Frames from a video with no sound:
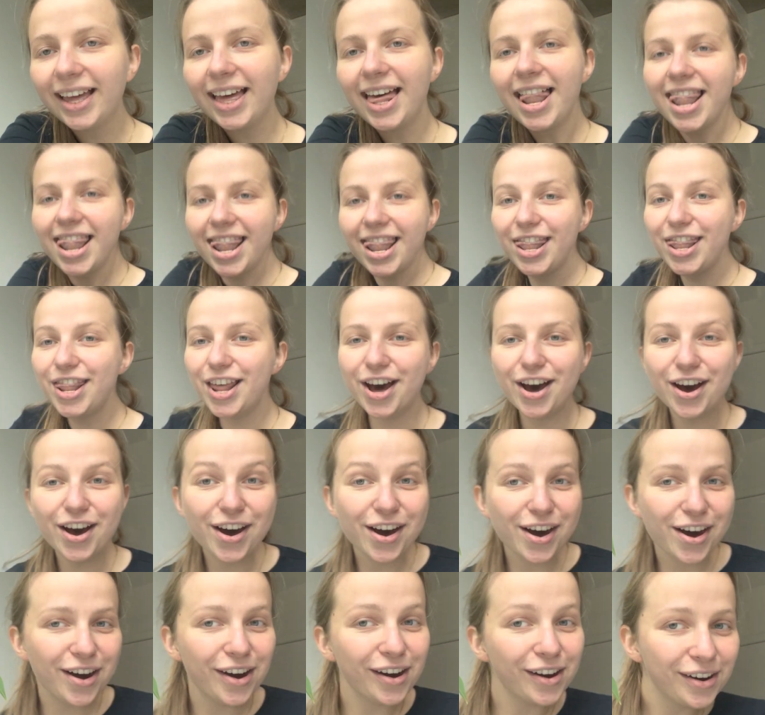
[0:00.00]

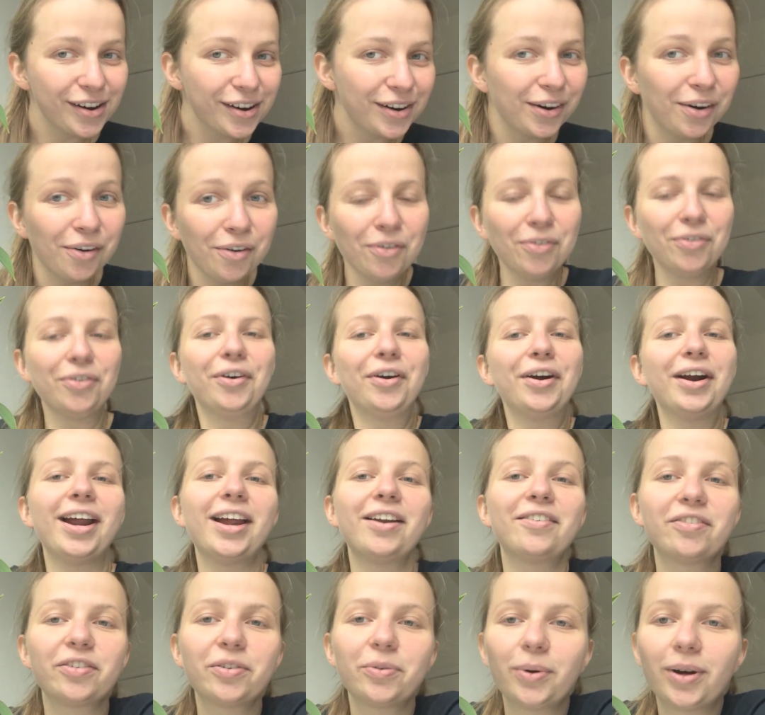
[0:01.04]
Hello for
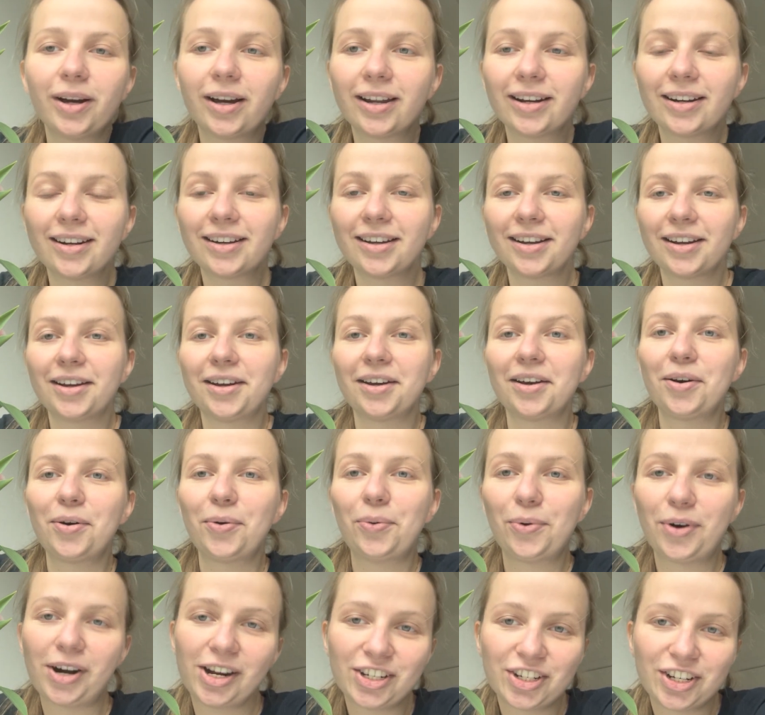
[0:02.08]
everyone
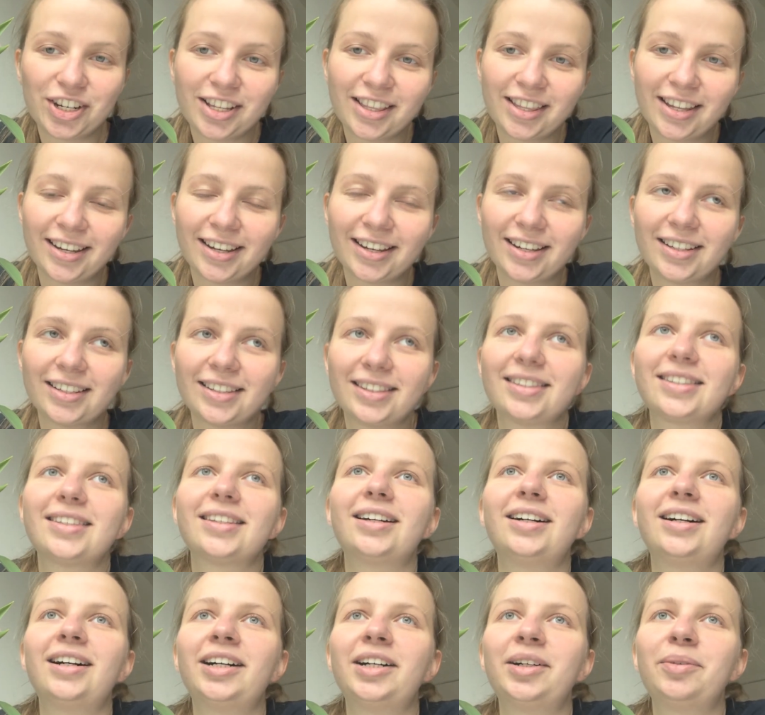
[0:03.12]
watching this
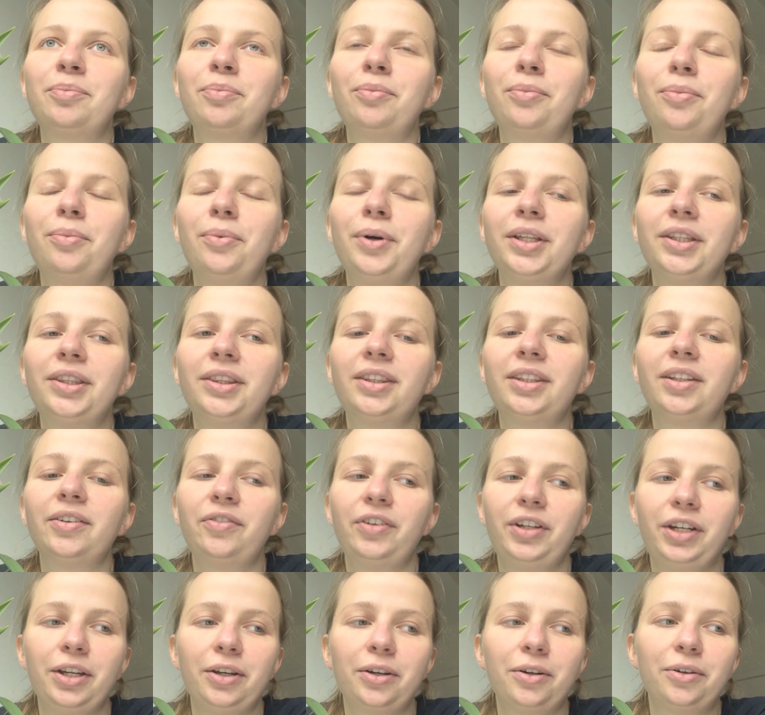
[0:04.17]
with the
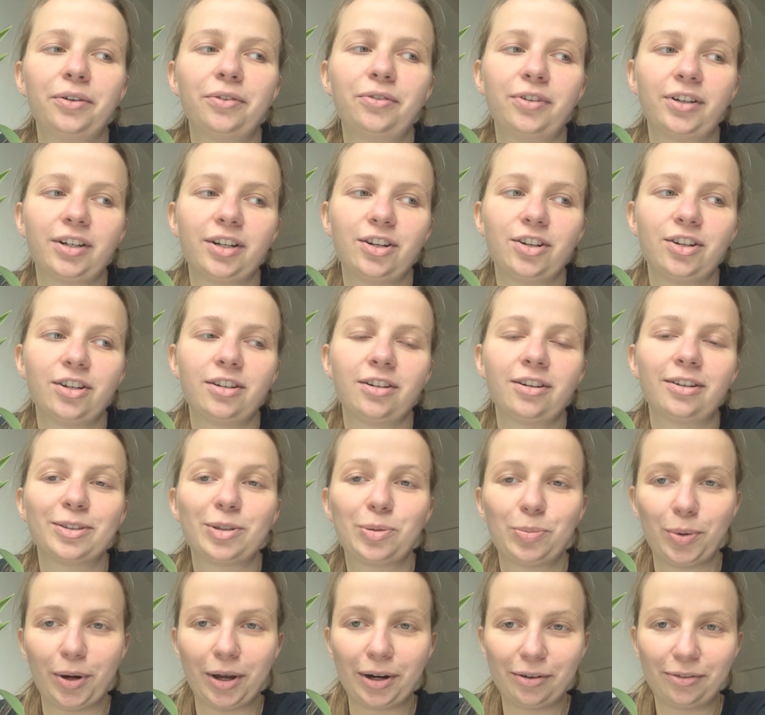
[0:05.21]
video function on
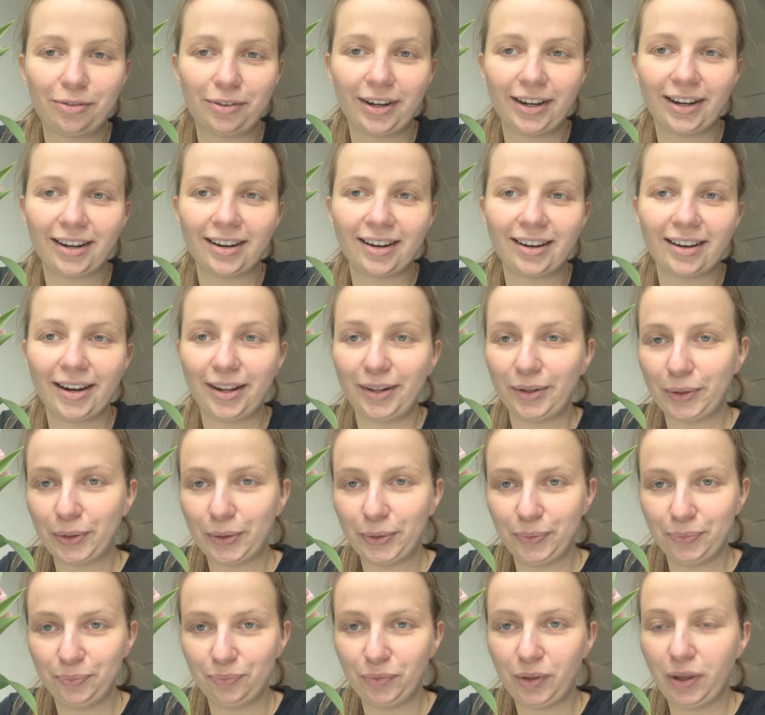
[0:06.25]
Spotify.
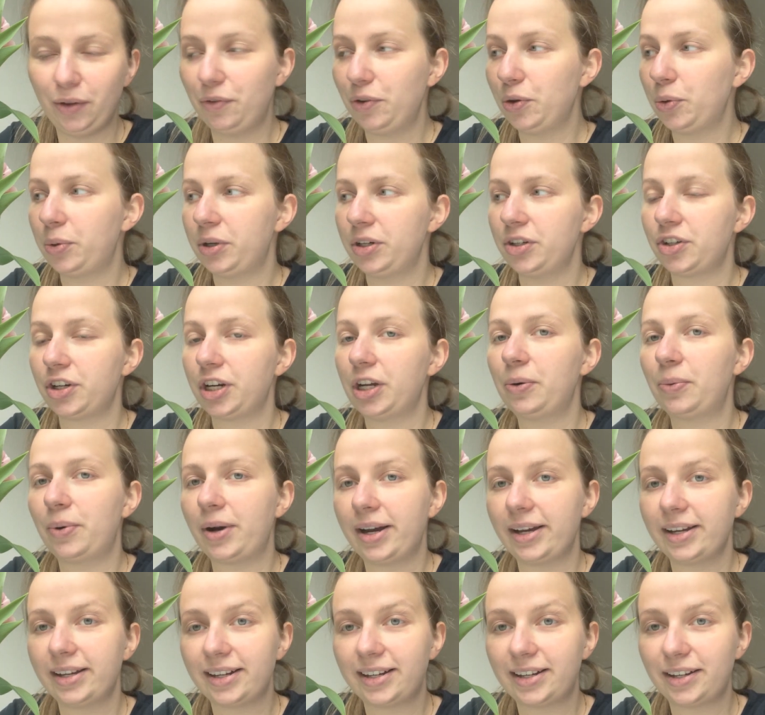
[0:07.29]
Hello. If you're wondering
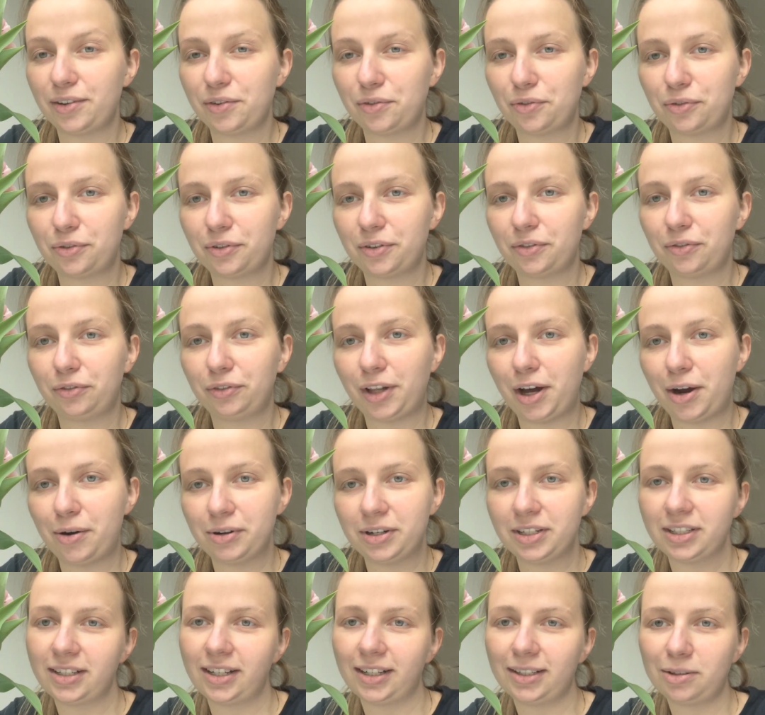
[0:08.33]
why I have
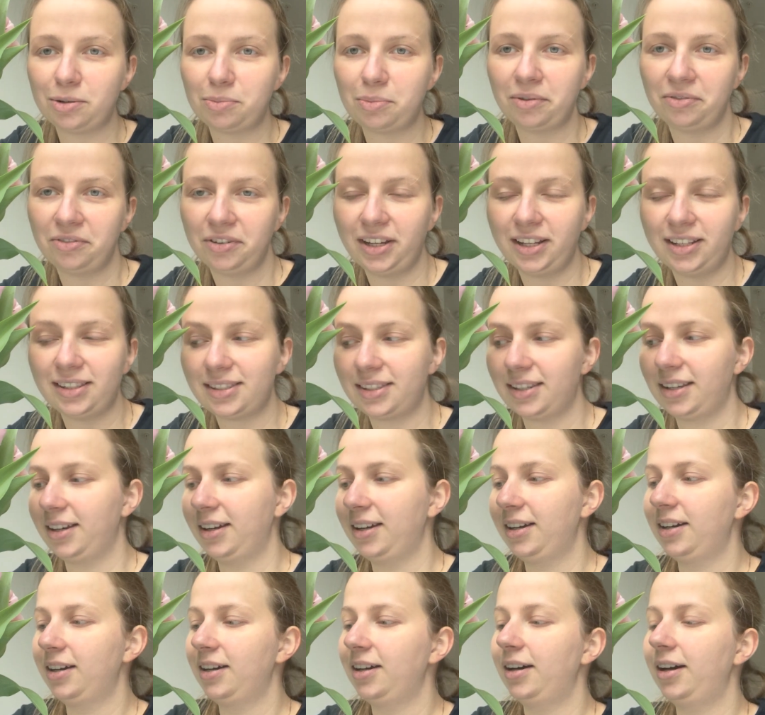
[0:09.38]
flowers next to my face,
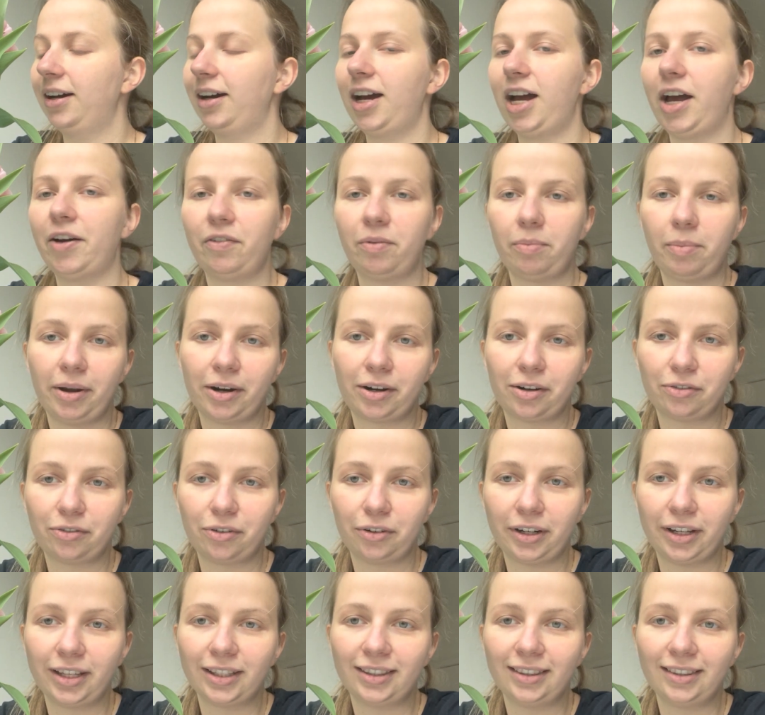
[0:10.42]
I have a
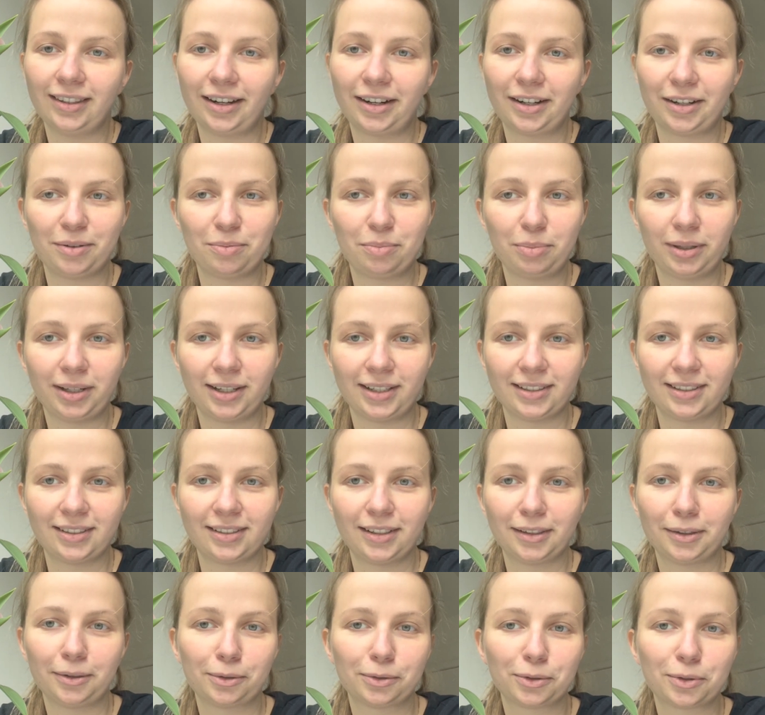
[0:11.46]
microphone hidden there, plus
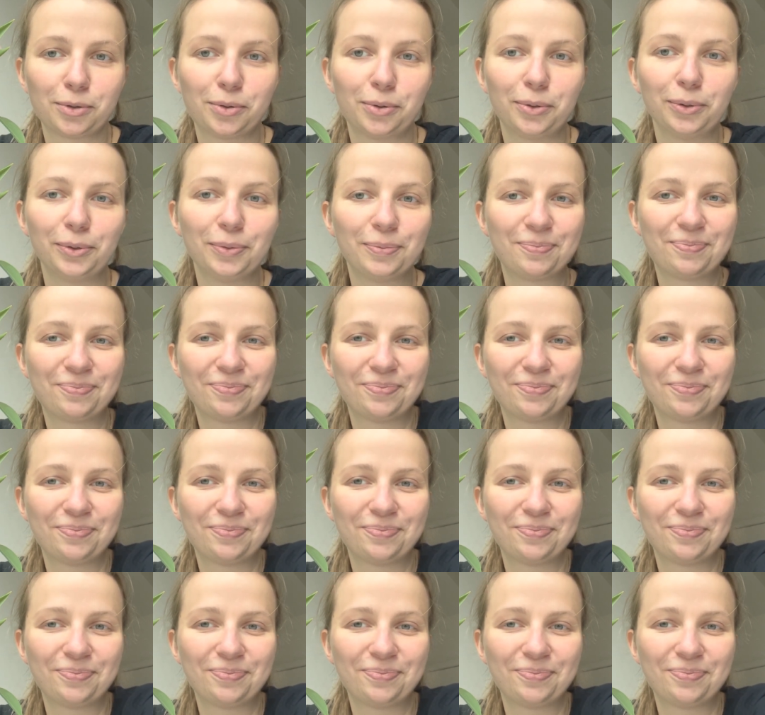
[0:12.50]
it looks cool.